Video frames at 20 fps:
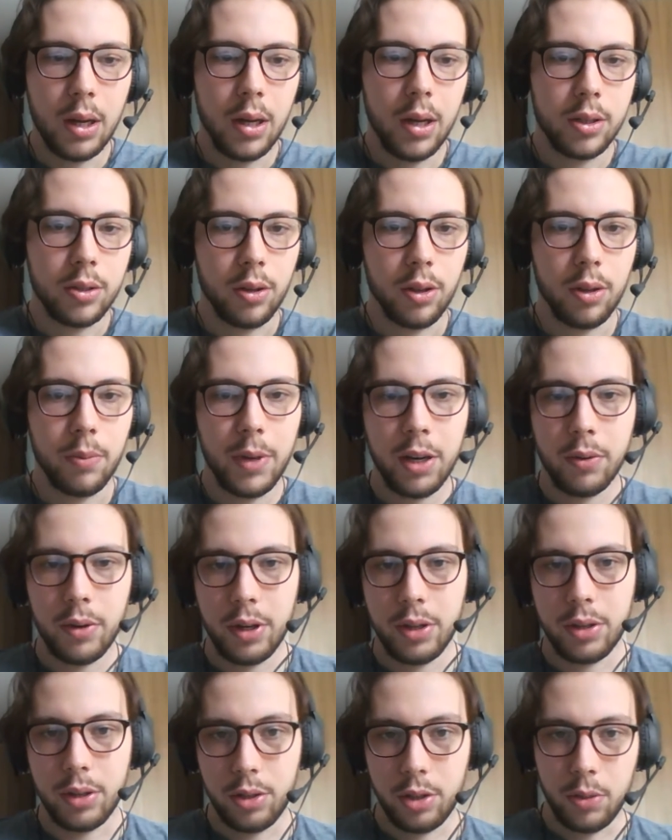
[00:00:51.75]
So the main
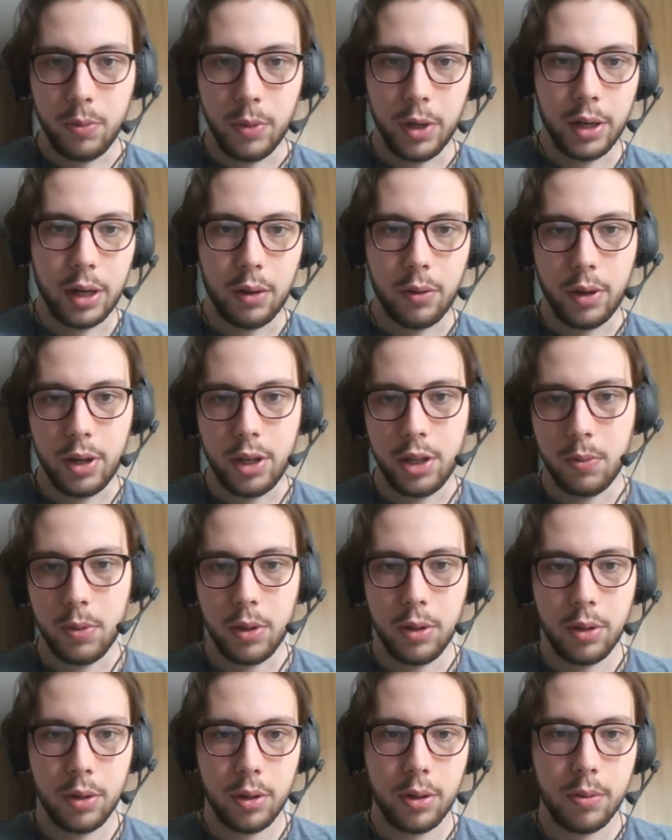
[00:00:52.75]
reasons you might get writer's
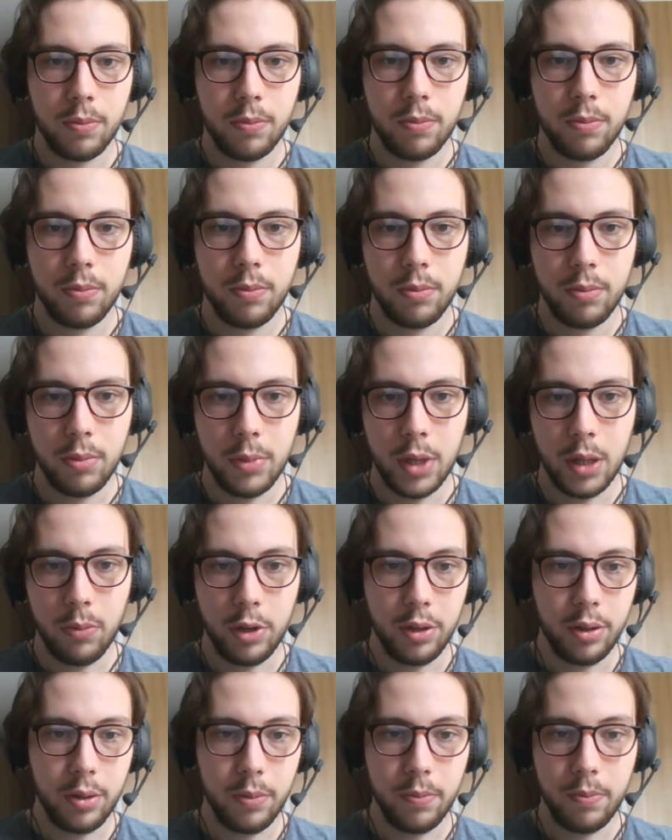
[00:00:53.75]
block, and one
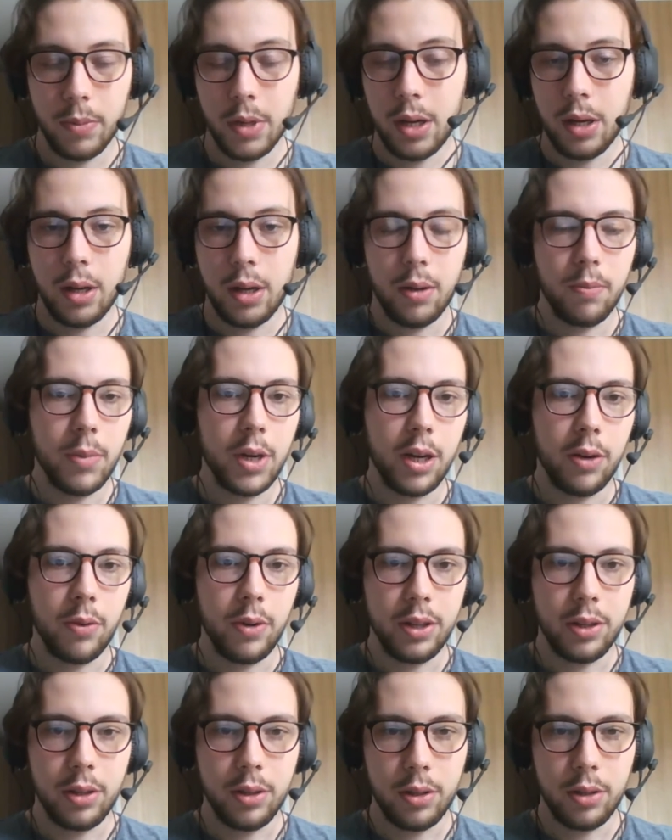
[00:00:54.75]
of the main
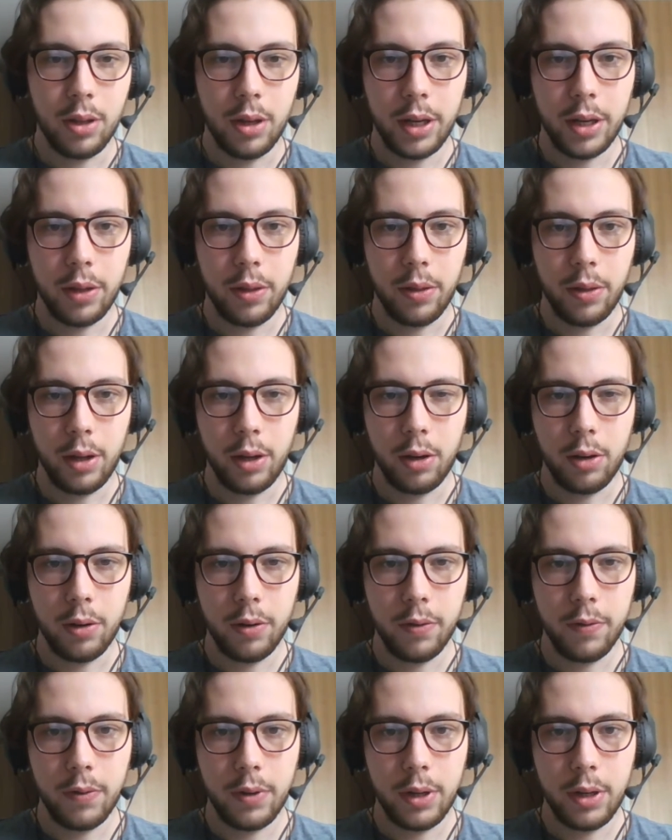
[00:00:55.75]
reasons that I can think
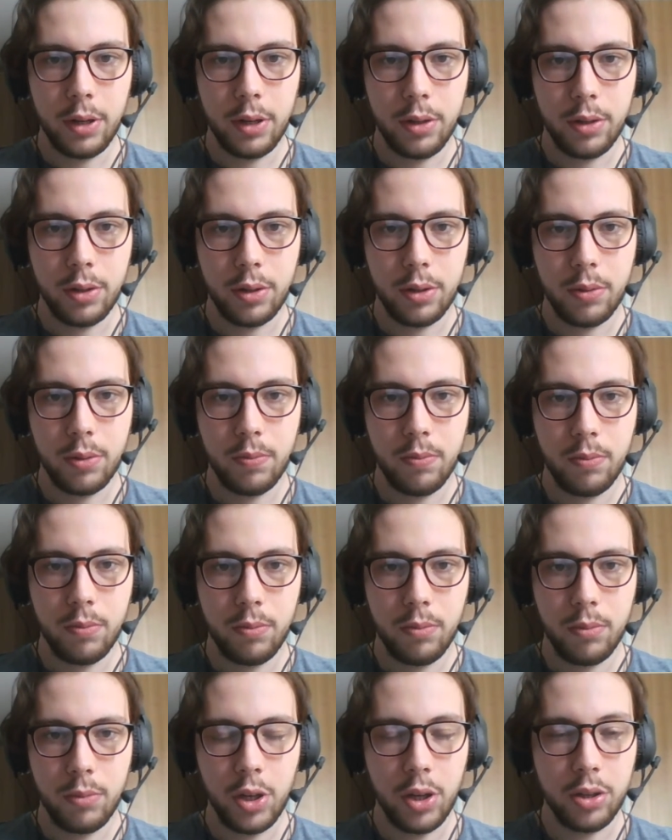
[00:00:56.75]
of, is
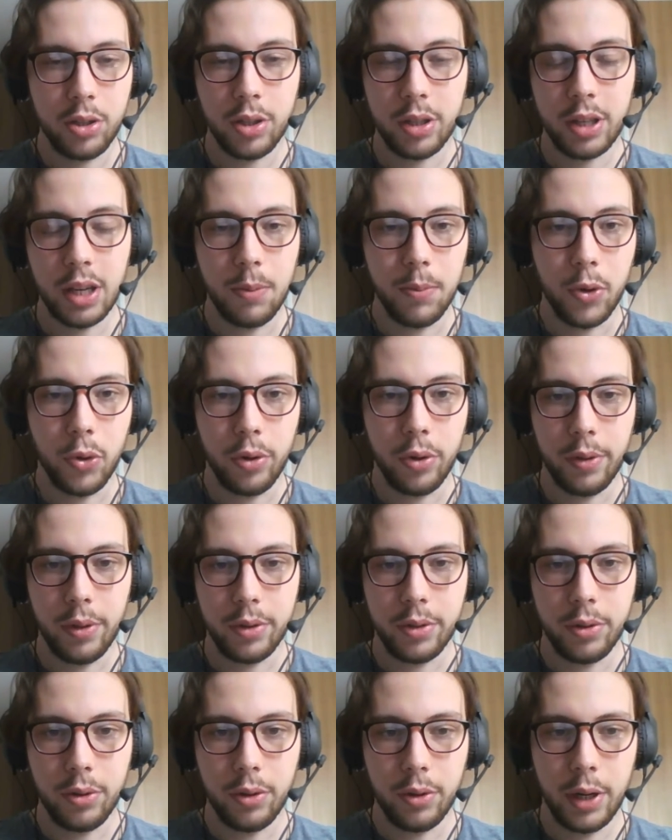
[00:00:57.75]
you just get bored of the
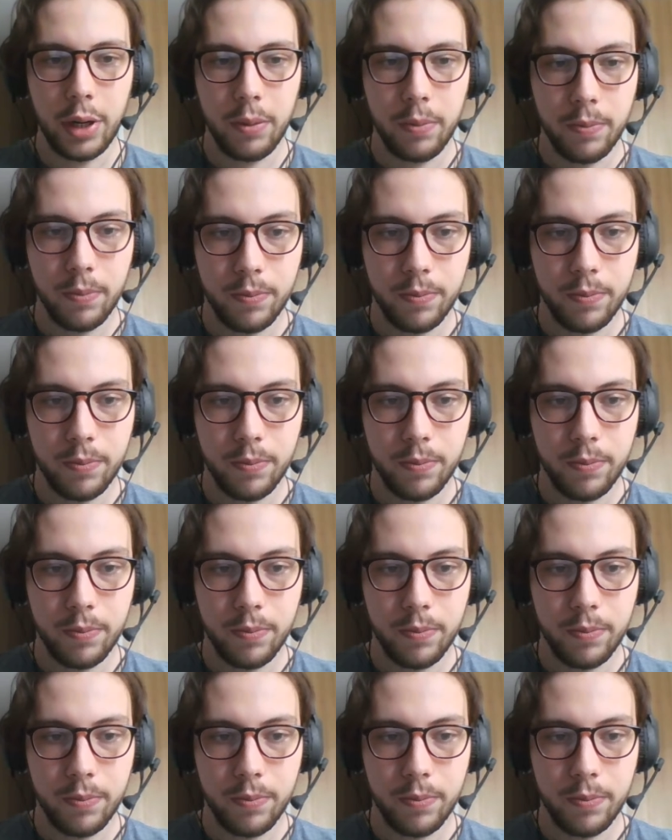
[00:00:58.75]
story.